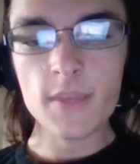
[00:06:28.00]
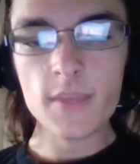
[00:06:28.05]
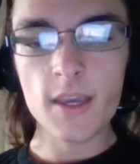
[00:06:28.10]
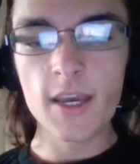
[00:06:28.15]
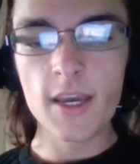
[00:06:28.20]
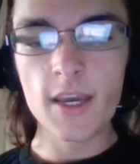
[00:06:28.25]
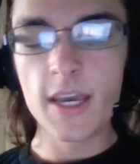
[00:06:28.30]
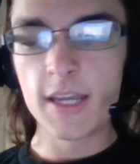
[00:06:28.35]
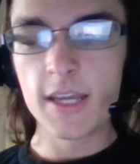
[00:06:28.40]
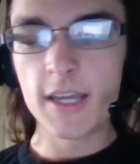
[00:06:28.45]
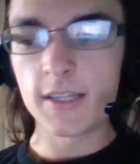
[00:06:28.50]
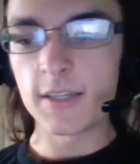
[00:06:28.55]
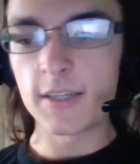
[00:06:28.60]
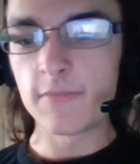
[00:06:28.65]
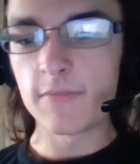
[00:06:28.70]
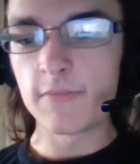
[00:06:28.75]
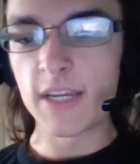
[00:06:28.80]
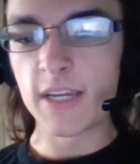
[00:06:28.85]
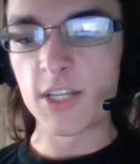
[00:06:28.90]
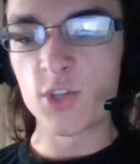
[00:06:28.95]
And
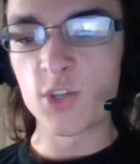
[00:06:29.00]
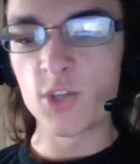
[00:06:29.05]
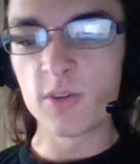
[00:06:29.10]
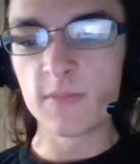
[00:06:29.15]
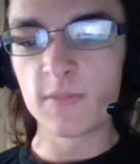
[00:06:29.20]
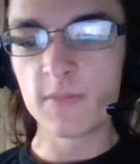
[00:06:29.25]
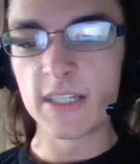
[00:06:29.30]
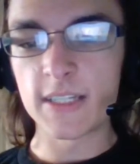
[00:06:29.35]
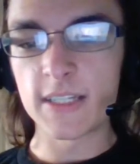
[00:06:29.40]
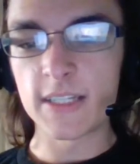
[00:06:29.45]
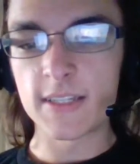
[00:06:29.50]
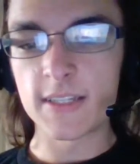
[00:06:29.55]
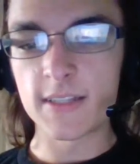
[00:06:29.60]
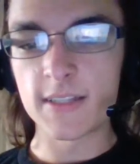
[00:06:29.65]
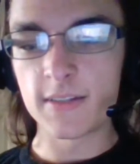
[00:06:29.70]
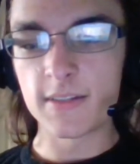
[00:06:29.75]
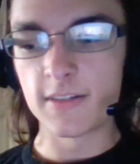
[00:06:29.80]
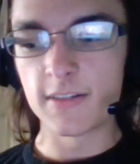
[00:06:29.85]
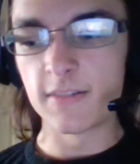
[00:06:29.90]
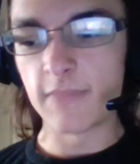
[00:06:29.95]
McDermott's
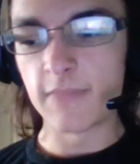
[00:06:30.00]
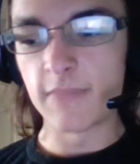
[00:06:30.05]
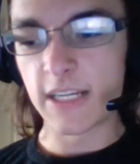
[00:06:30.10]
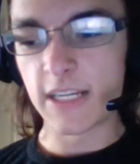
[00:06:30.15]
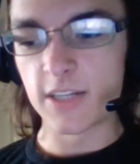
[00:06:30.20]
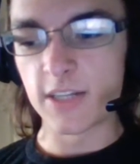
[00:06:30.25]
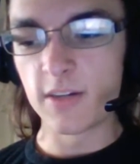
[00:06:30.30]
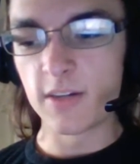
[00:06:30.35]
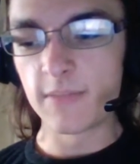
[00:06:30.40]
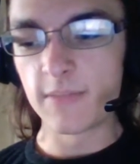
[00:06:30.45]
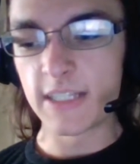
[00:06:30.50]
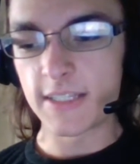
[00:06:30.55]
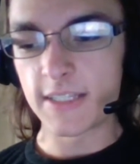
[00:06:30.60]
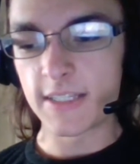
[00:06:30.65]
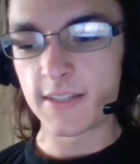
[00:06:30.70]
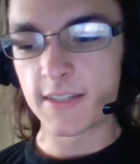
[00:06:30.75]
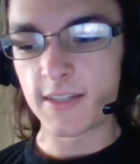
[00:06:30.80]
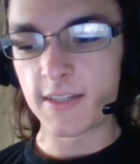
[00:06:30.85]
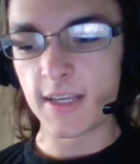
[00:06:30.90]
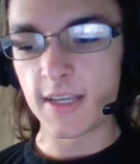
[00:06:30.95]

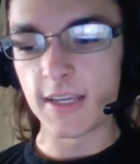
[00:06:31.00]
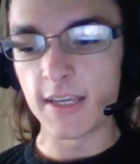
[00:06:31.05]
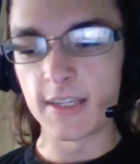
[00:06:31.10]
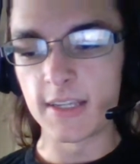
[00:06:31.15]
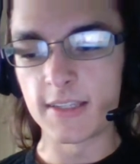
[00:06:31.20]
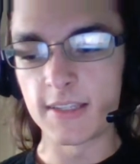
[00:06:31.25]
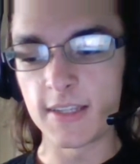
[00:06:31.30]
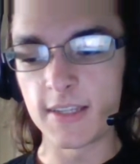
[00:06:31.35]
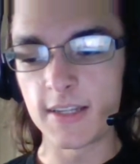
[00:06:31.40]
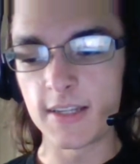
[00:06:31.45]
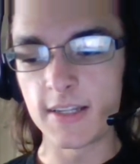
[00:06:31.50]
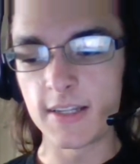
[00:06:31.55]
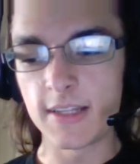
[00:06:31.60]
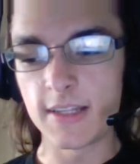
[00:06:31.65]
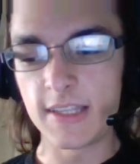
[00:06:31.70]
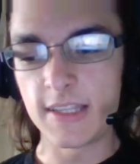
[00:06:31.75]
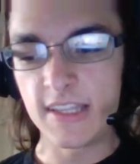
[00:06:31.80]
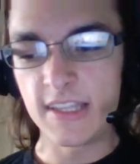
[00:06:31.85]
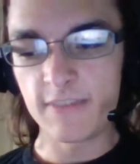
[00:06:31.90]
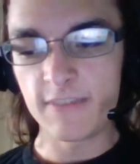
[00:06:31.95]
is
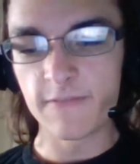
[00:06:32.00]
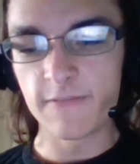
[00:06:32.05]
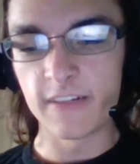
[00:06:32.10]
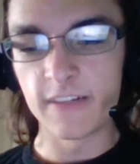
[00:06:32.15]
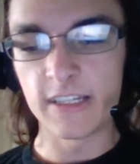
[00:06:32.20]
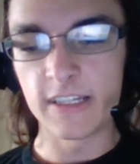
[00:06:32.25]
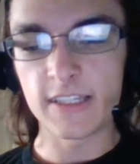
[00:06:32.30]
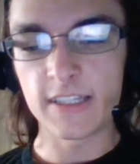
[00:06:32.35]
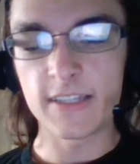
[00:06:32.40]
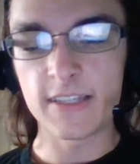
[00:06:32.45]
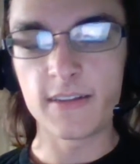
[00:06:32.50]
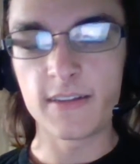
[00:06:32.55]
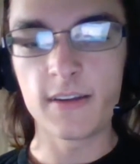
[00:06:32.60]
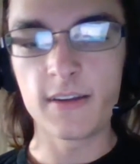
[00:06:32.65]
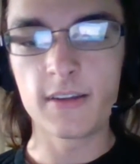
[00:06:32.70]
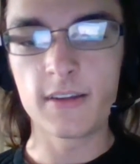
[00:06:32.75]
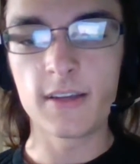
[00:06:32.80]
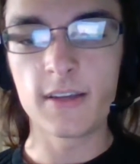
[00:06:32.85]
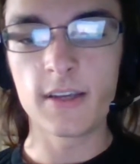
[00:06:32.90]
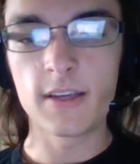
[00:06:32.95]
different,
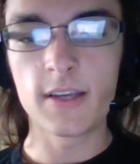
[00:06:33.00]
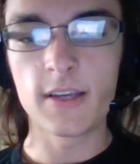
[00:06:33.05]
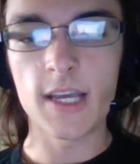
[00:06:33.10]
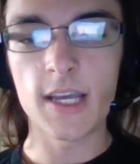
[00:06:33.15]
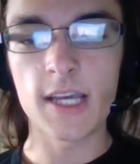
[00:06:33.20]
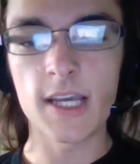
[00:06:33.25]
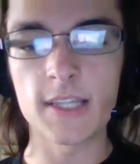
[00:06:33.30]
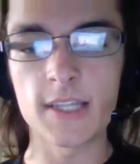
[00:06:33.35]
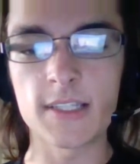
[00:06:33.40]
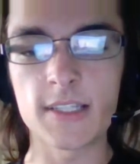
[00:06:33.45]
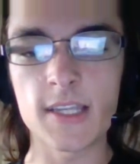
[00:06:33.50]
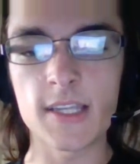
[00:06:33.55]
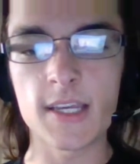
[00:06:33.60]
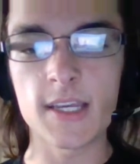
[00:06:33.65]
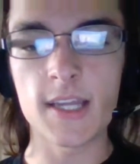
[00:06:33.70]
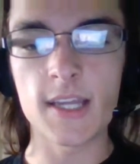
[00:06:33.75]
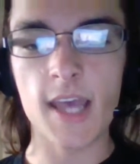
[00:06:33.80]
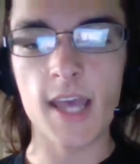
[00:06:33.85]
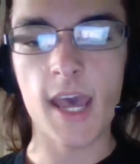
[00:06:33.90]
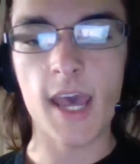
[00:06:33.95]
as
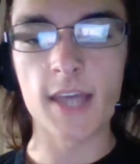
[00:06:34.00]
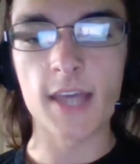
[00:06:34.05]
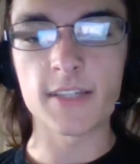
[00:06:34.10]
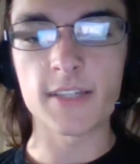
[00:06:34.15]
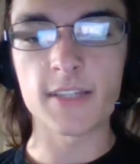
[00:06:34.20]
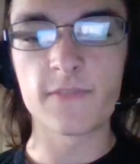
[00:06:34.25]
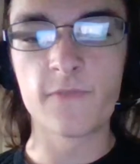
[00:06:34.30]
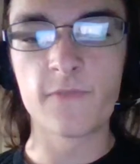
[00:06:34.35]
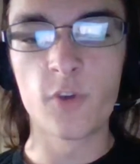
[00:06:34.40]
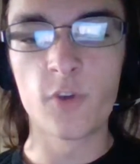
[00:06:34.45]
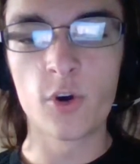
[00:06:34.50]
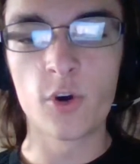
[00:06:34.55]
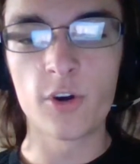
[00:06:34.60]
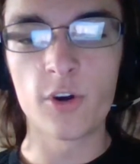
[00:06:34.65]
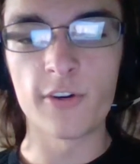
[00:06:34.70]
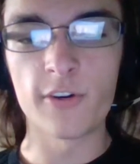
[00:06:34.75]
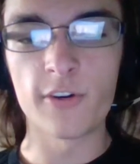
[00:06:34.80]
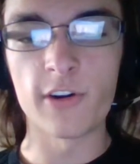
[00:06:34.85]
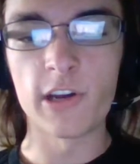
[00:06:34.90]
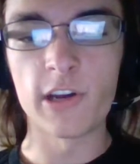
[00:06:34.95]
it has
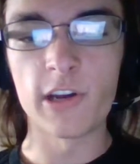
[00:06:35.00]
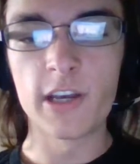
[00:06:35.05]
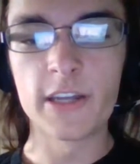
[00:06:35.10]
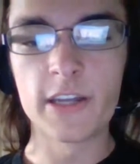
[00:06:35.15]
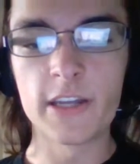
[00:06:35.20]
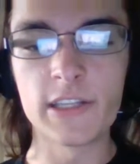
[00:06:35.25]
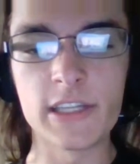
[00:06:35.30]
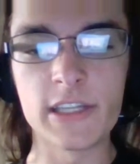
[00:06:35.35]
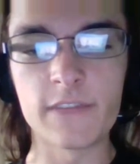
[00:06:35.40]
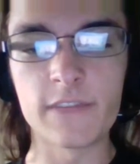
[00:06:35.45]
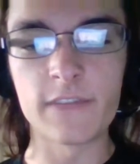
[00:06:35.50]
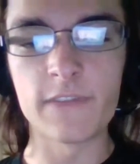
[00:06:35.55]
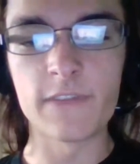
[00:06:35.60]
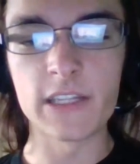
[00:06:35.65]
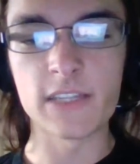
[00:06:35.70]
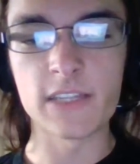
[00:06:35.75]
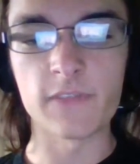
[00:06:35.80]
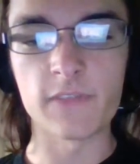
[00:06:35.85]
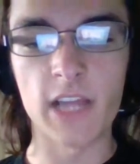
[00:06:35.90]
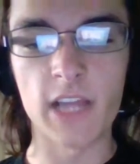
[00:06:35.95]
4
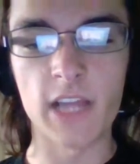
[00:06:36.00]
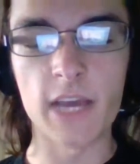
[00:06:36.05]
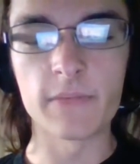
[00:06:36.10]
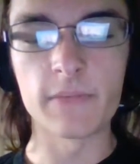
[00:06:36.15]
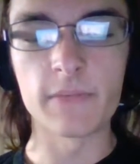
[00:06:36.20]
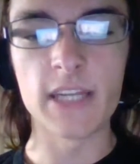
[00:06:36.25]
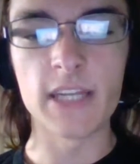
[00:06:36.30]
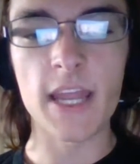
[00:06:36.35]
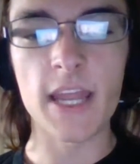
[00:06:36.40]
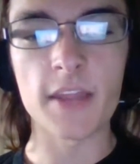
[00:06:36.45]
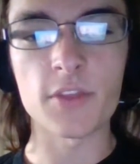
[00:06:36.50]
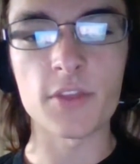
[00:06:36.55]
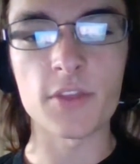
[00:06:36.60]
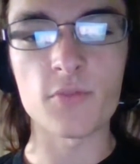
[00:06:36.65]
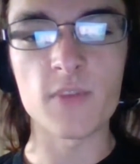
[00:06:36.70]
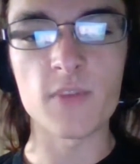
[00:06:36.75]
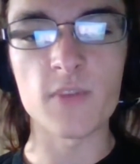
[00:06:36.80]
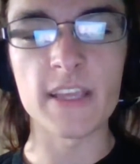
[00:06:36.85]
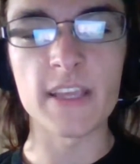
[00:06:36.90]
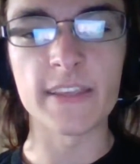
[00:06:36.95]
defensive linemen and
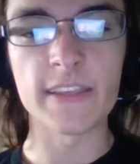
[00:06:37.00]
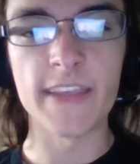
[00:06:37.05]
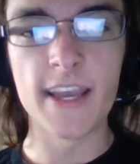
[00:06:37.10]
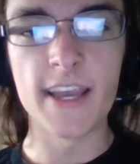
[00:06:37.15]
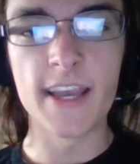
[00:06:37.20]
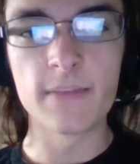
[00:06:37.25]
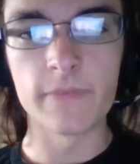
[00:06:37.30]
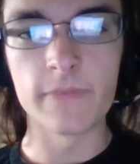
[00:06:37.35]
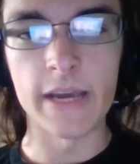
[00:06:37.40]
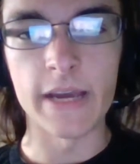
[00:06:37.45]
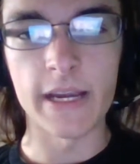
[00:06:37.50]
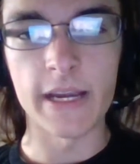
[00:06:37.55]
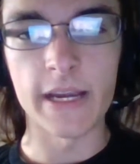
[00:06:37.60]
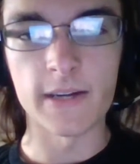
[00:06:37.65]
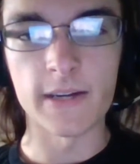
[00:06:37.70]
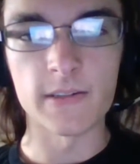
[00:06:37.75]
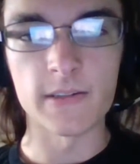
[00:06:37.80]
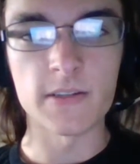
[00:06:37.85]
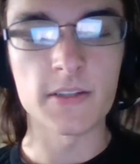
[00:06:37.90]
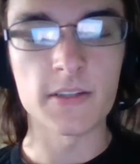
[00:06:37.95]
3
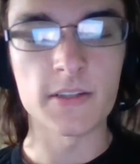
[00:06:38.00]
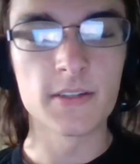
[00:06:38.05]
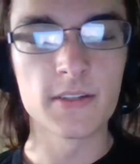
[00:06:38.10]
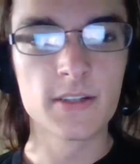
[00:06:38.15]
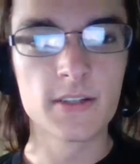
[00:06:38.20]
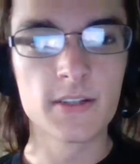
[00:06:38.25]
linebackers.